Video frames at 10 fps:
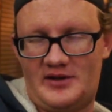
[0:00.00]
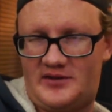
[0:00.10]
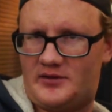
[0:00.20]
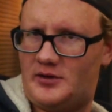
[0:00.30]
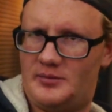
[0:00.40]

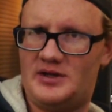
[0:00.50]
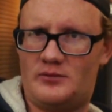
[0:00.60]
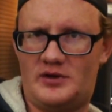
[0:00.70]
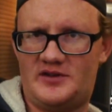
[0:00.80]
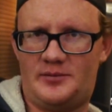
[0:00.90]
It's going to be
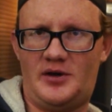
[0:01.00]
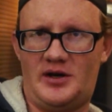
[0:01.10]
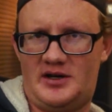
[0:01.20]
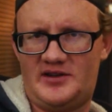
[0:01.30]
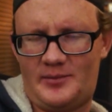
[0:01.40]
in one
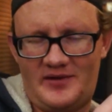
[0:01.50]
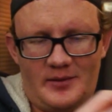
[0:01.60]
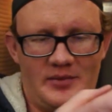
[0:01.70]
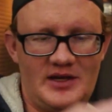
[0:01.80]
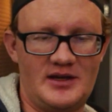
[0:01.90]
spot, and it's meant
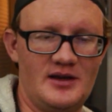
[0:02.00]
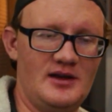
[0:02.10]
to be